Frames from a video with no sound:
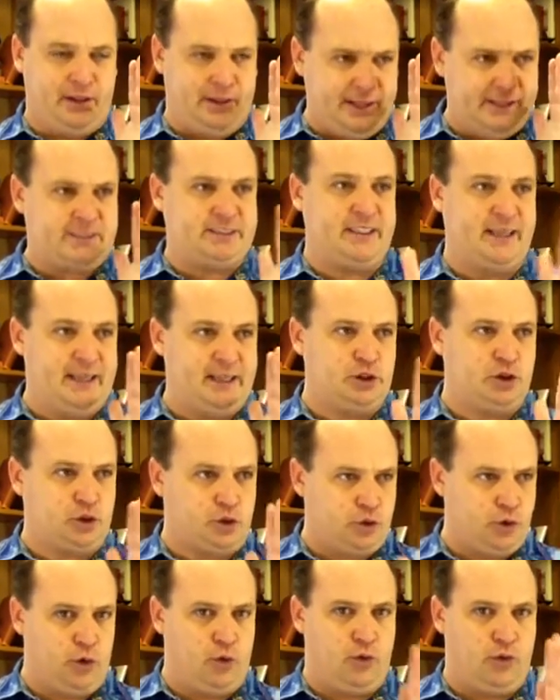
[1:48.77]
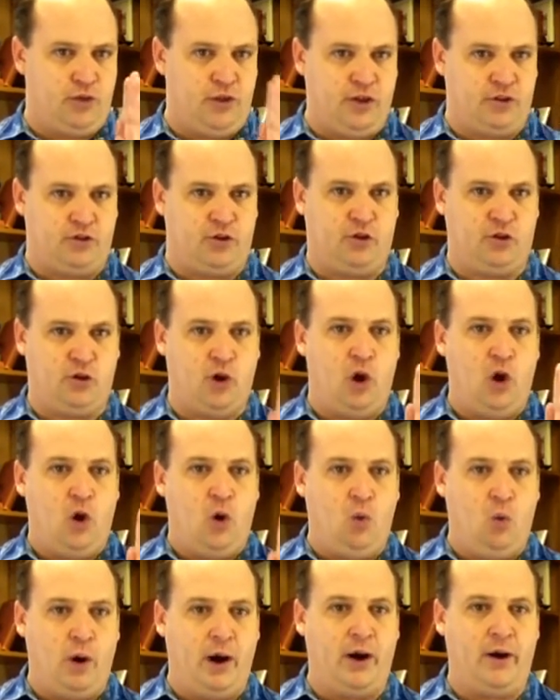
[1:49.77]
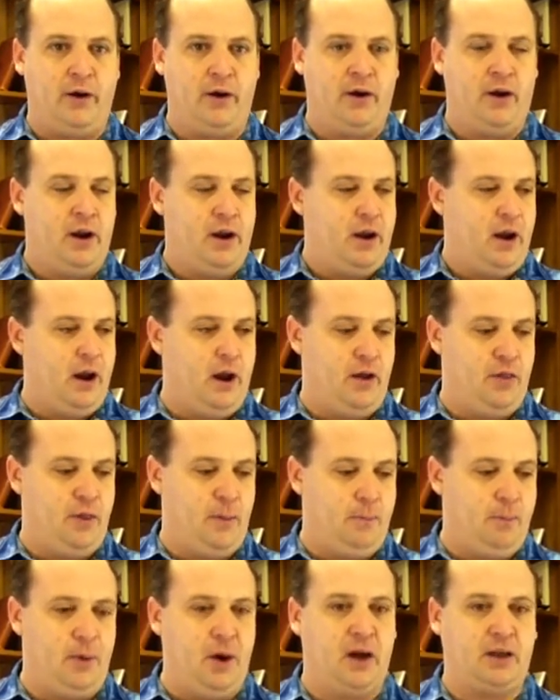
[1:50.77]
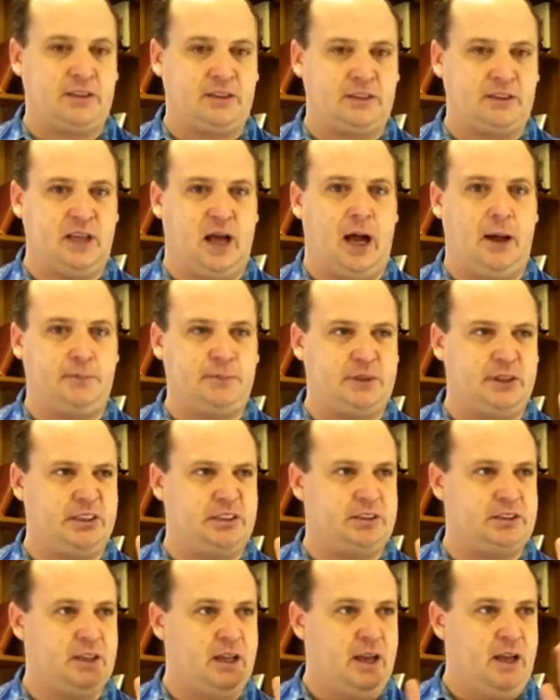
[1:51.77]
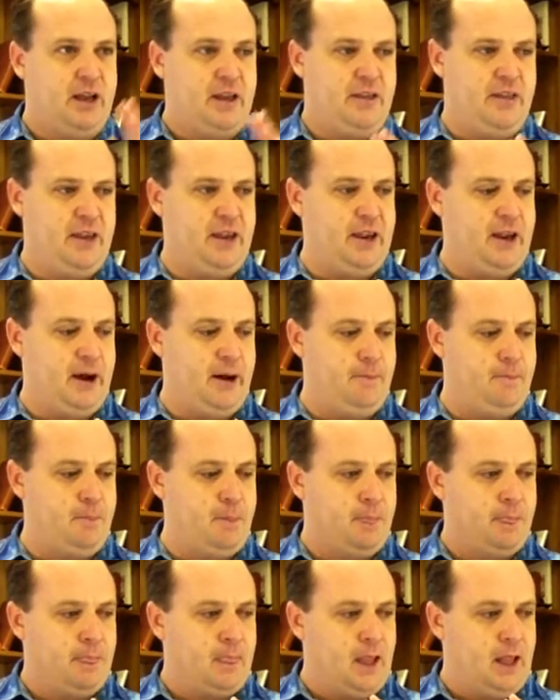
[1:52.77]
This is truth. This is where the buck stops. It's the